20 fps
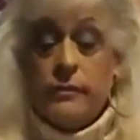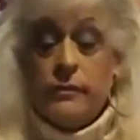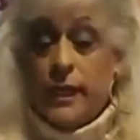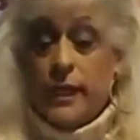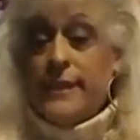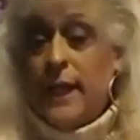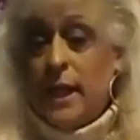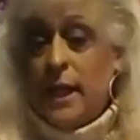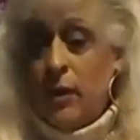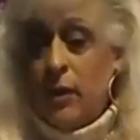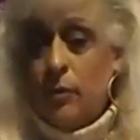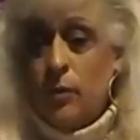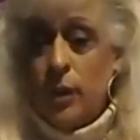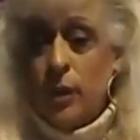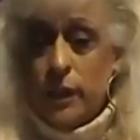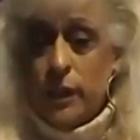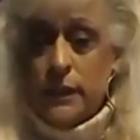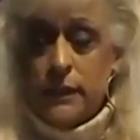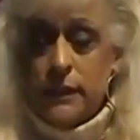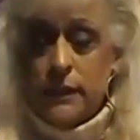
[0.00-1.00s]
That's how it
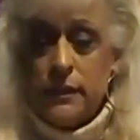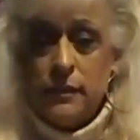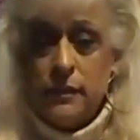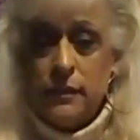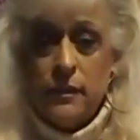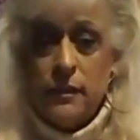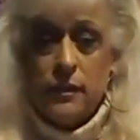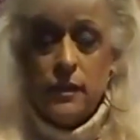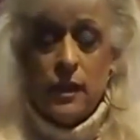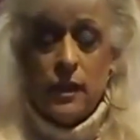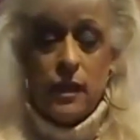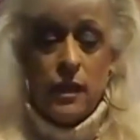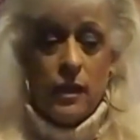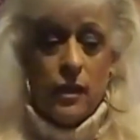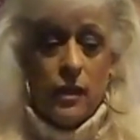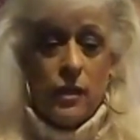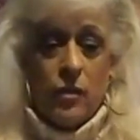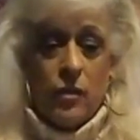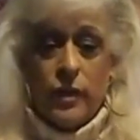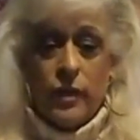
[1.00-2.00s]
works.
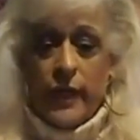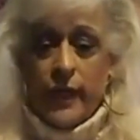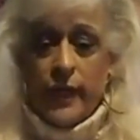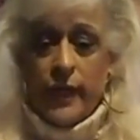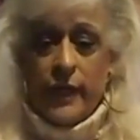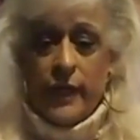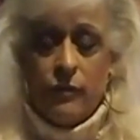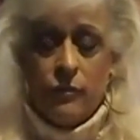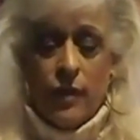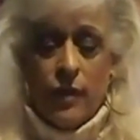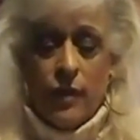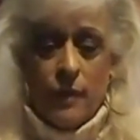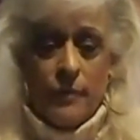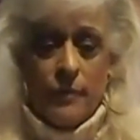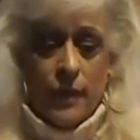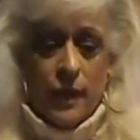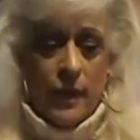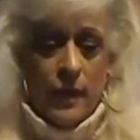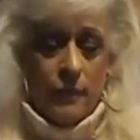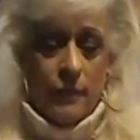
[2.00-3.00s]
Uh, or they need a
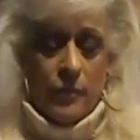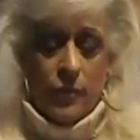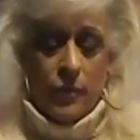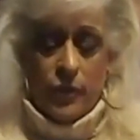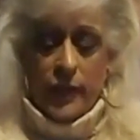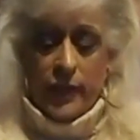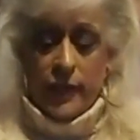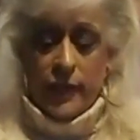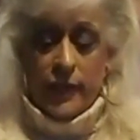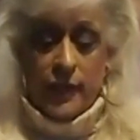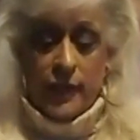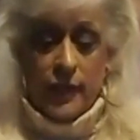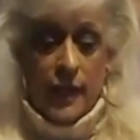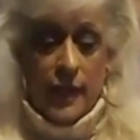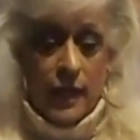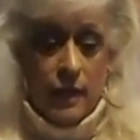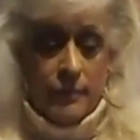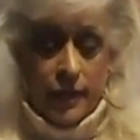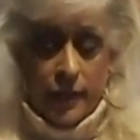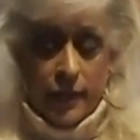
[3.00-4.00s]
rom-com, or they need a
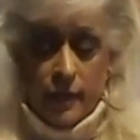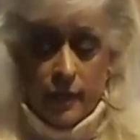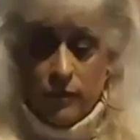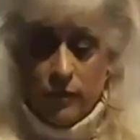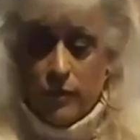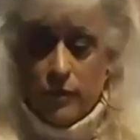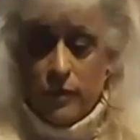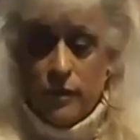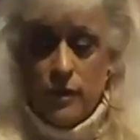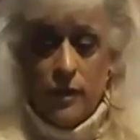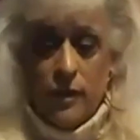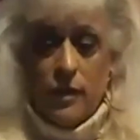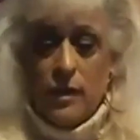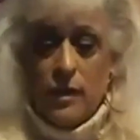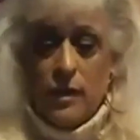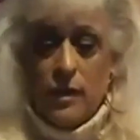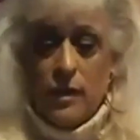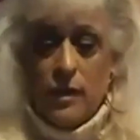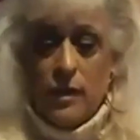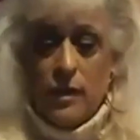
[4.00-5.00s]
comedy, or
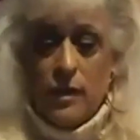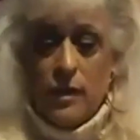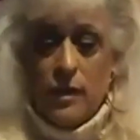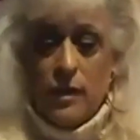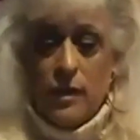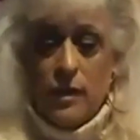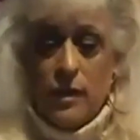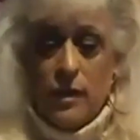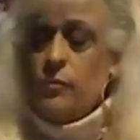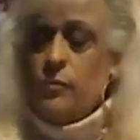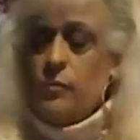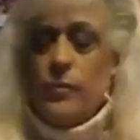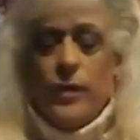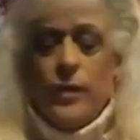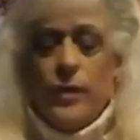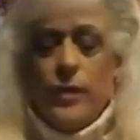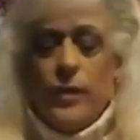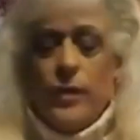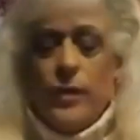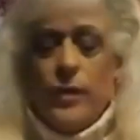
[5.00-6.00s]

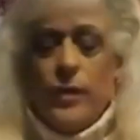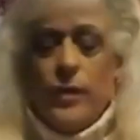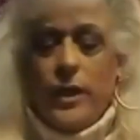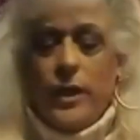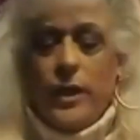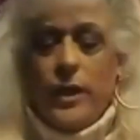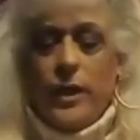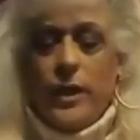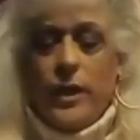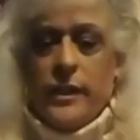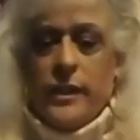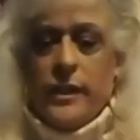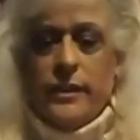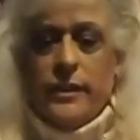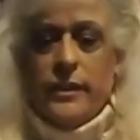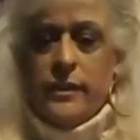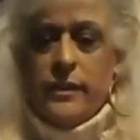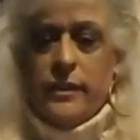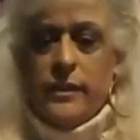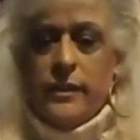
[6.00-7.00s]
it, the
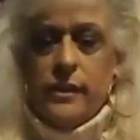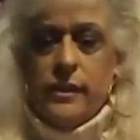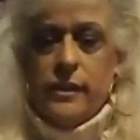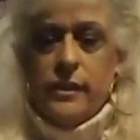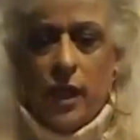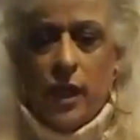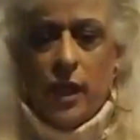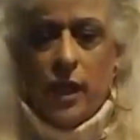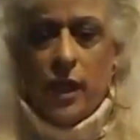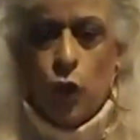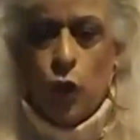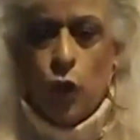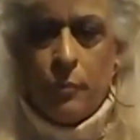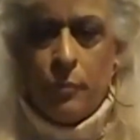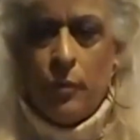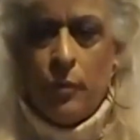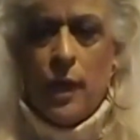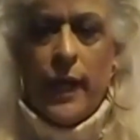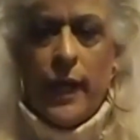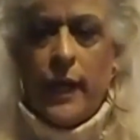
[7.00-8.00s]
agent's job is to sell
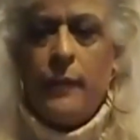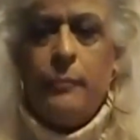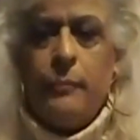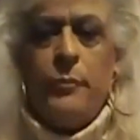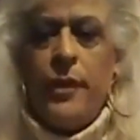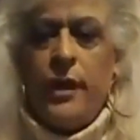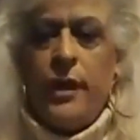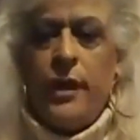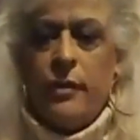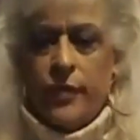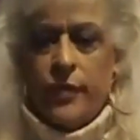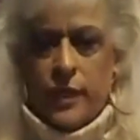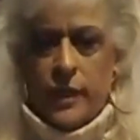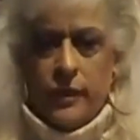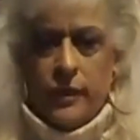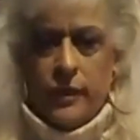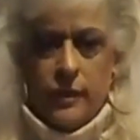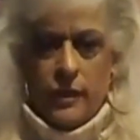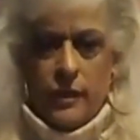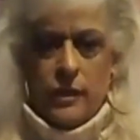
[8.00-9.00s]
your product.
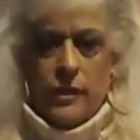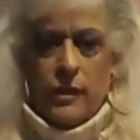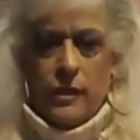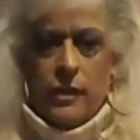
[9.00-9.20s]
Period.